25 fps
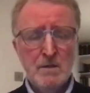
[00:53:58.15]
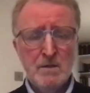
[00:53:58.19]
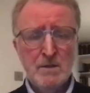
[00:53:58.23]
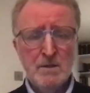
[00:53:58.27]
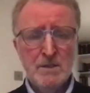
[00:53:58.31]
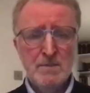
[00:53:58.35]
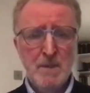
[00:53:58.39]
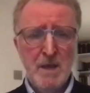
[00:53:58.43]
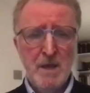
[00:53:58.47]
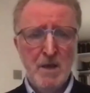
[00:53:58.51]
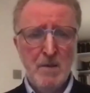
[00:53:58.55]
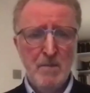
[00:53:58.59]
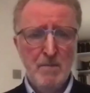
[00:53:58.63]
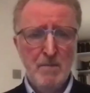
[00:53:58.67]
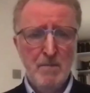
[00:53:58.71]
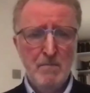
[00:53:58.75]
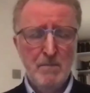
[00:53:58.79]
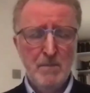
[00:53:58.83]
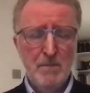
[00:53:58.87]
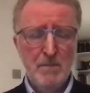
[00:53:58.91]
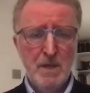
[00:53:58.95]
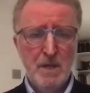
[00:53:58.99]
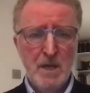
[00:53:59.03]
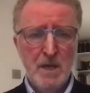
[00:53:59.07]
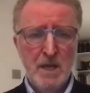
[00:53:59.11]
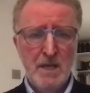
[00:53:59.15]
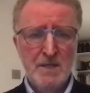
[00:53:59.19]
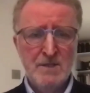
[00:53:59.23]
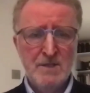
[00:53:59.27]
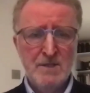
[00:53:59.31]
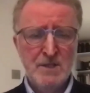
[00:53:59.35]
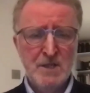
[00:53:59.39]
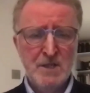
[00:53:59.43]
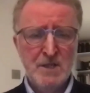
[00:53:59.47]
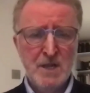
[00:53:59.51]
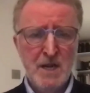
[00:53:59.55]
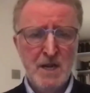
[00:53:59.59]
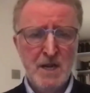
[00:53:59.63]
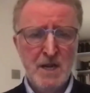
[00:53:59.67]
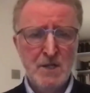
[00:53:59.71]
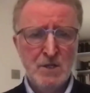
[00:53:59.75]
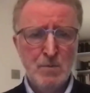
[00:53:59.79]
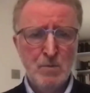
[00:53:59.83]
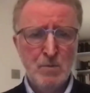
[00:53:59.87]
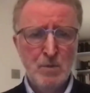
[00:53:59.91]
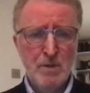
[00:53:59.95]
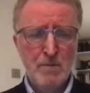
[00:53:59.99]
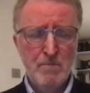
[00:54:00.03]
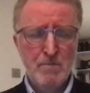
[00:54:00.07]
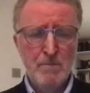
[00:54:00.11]
smell has this connection
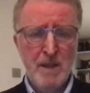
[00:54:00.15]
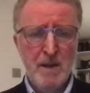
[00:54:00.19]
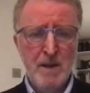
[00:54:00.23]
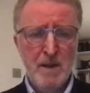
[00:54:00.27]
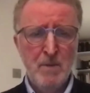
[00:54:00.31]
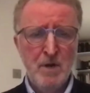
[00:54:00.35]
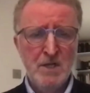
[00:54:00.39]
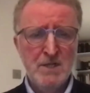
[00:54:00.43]
with memory,